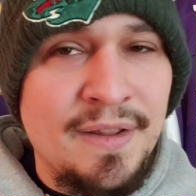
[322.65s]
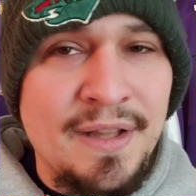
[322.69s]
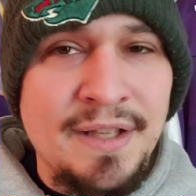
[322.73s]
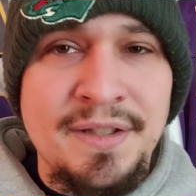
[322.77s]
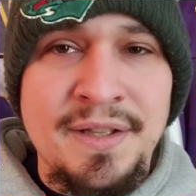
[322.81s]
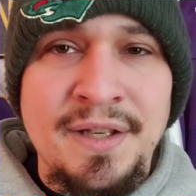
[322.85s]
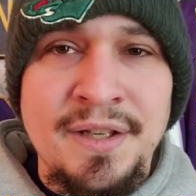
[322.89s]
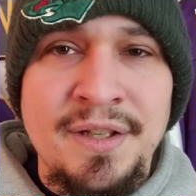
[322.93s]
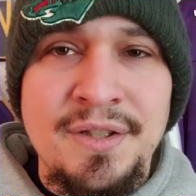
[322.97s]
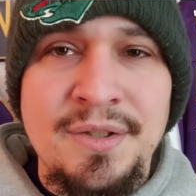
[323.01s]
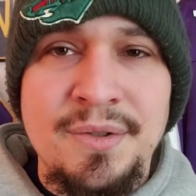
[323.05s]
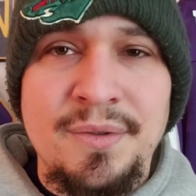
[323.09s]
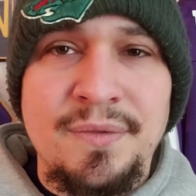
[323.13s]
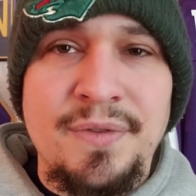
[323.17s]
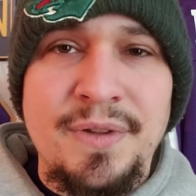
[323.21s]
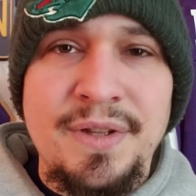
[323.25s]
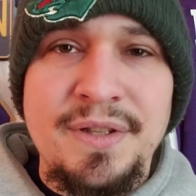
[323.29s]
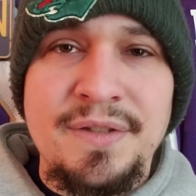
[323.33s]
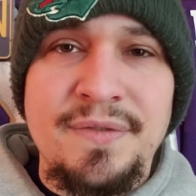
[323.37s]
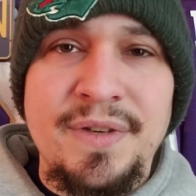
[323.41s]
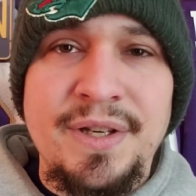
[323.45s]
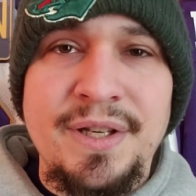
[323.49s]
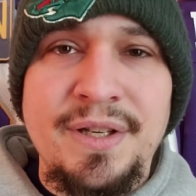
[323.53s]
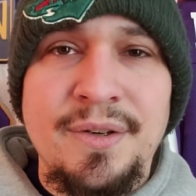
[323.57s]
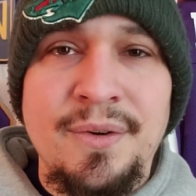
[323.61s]
That's going to do it for
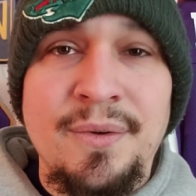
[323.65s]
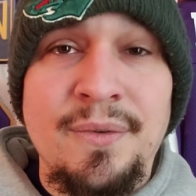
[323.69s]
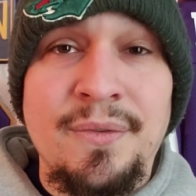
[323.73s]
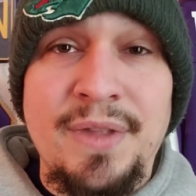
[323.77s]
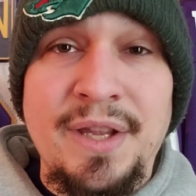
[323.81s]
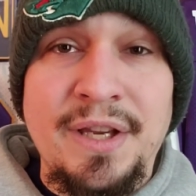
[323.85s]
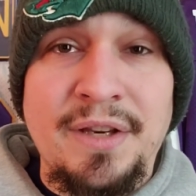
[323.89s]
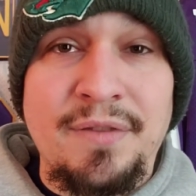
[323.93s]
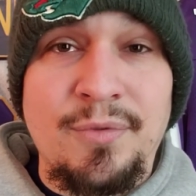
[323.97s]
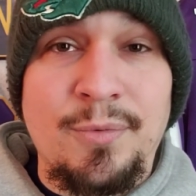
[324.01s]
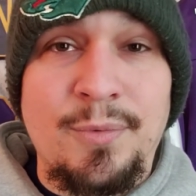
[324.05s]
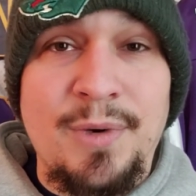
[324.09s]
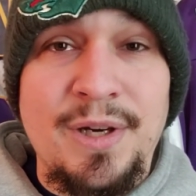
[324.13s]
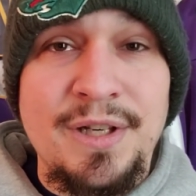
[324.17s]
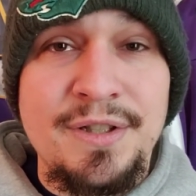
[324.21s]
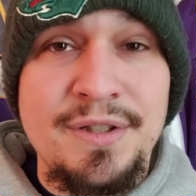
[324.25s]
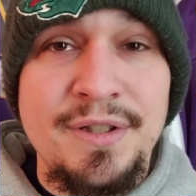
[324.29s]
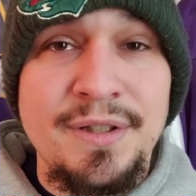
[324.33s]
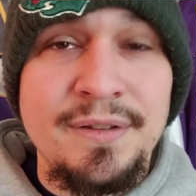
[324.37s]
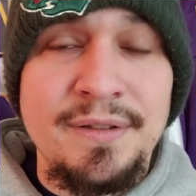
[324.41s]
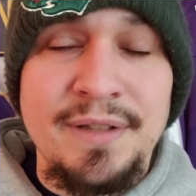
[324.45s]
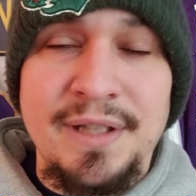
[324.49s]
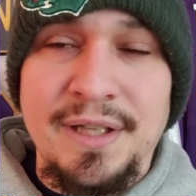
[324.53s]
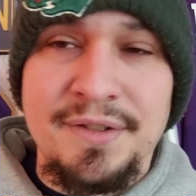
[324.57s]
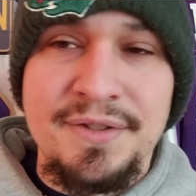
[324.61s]
this video. Thank you for
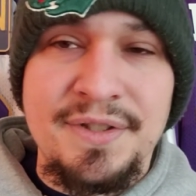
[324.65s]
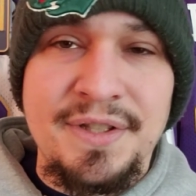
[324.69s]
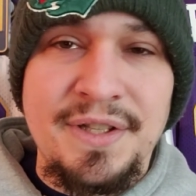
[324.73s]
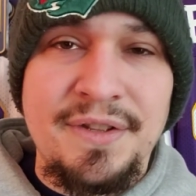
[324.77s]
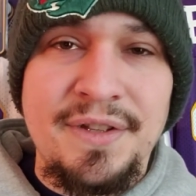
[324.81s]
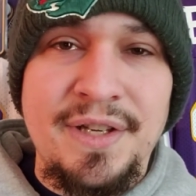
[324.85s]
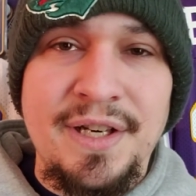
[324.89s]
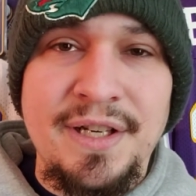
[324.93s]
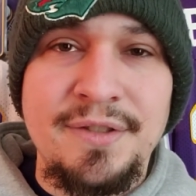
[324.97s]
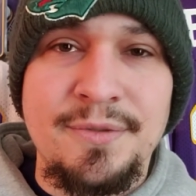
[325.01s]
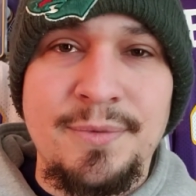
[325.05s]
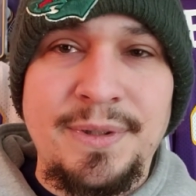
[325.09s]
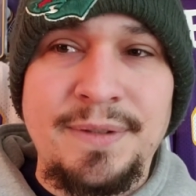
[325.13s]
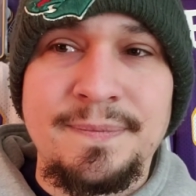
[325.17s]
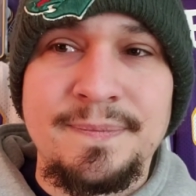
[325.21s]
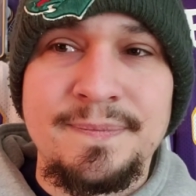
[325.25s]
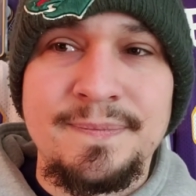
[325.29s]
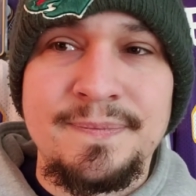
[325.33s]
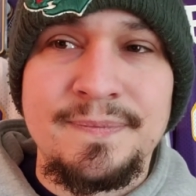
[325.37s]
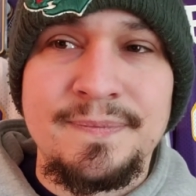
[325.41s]
watching and I'll see you in the next one.